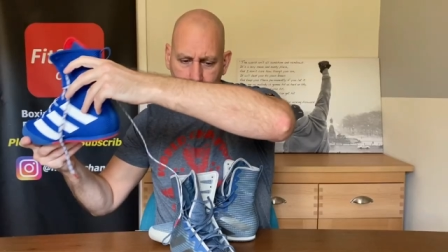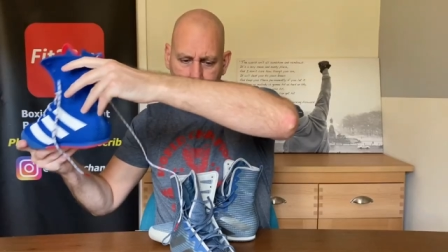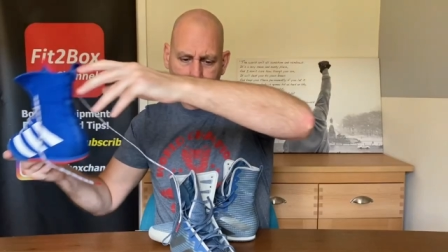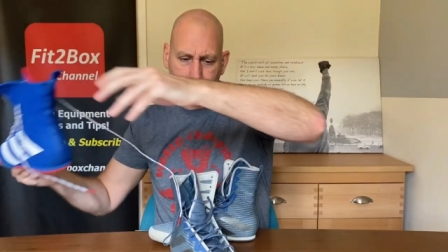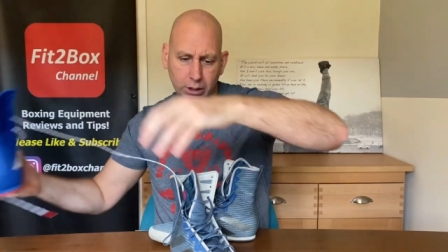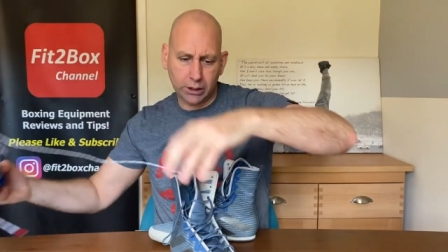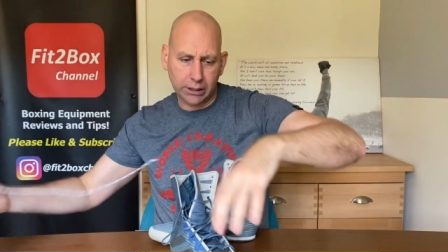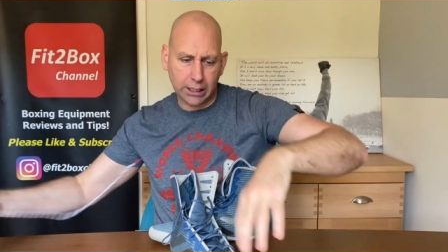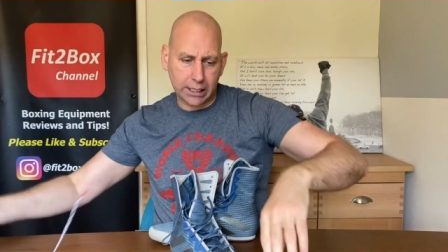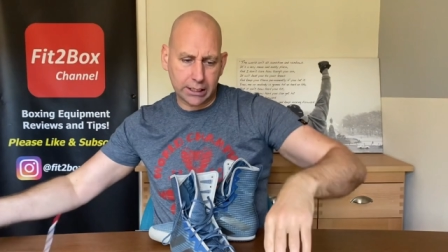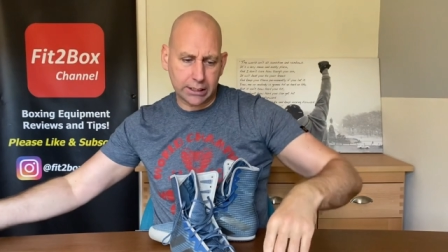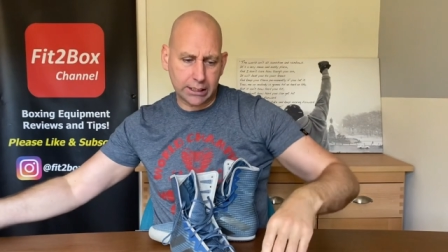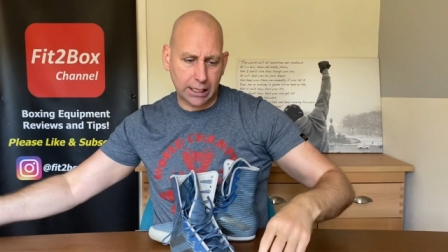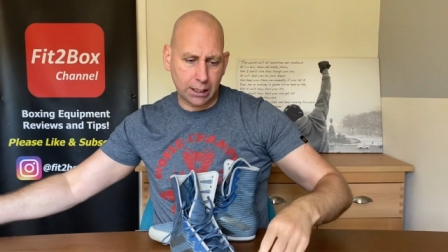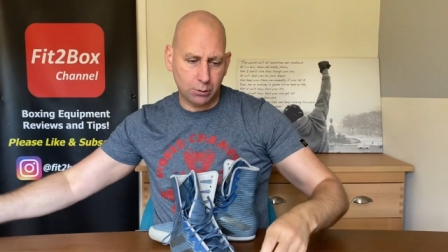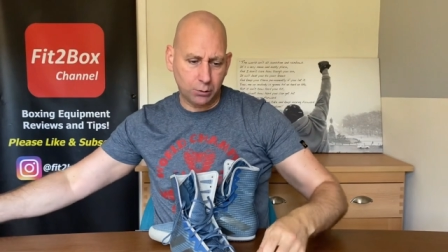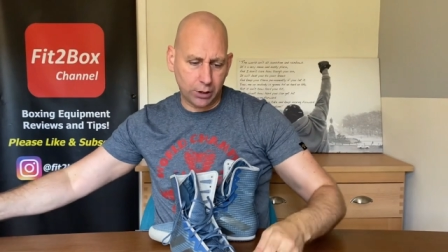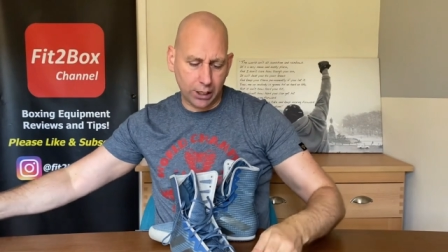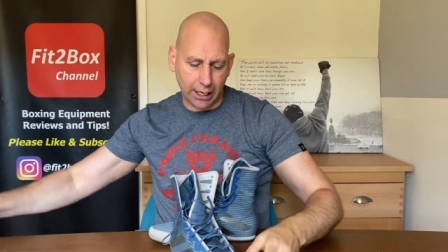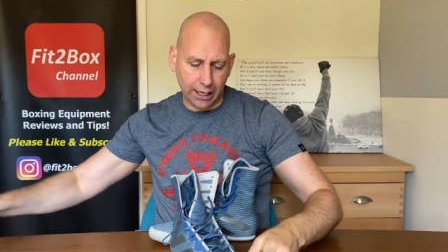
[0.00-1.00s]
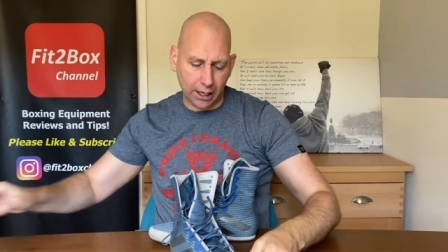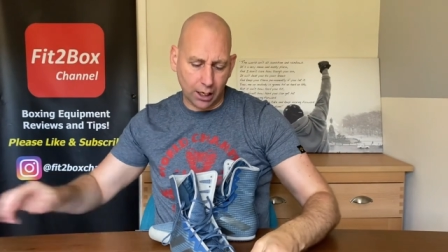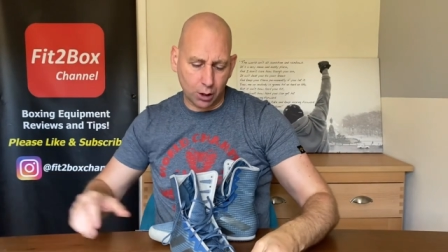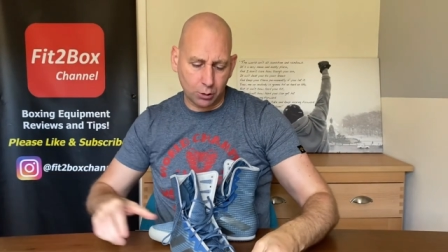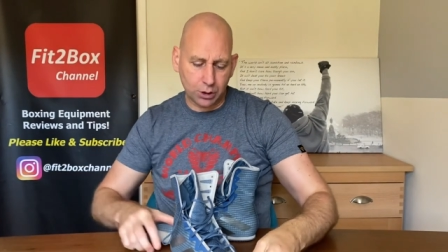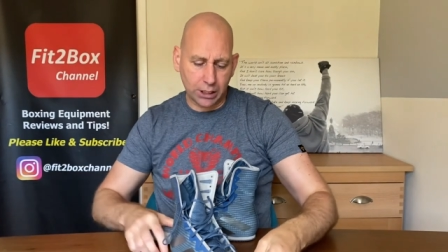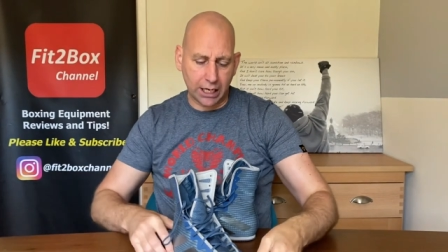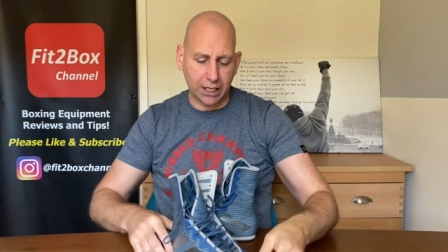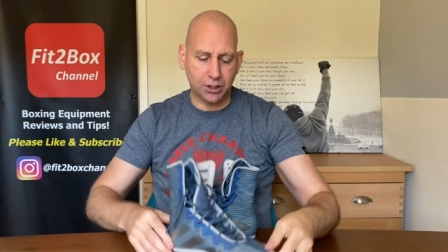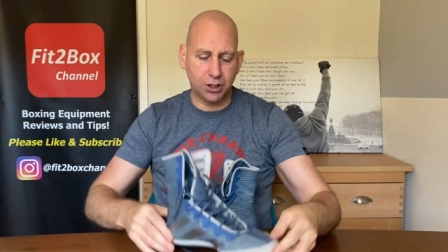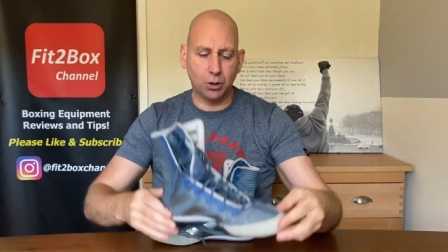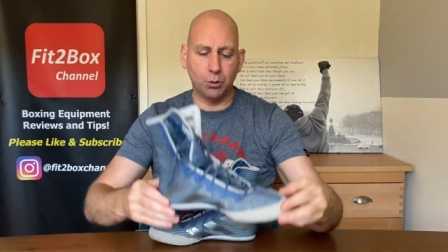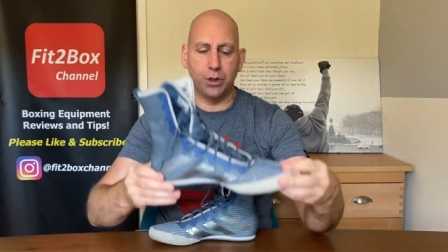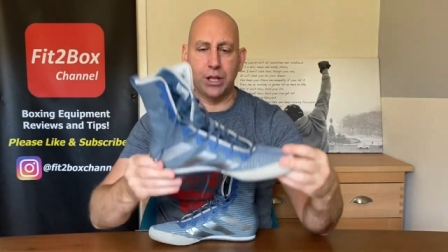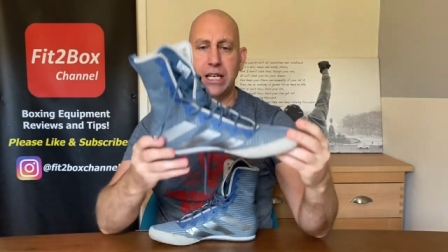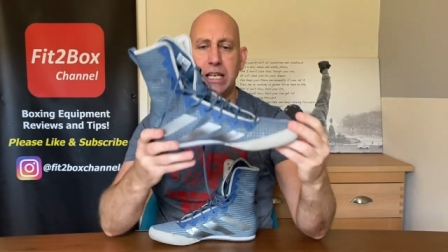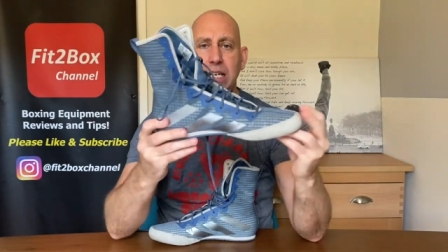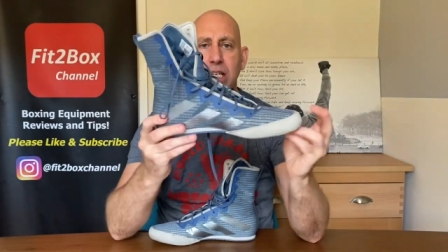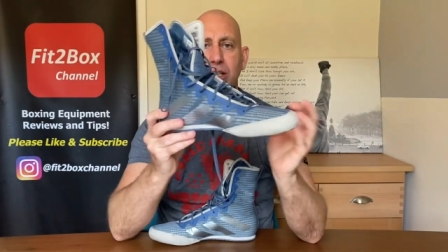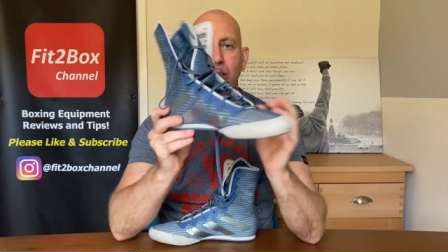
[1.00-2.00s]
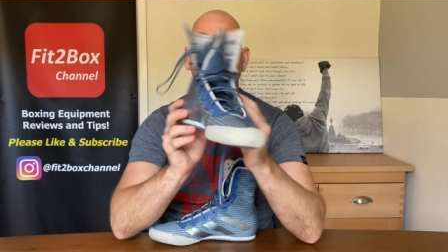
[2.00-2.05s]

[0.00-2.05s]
bring that down there. Okay, so these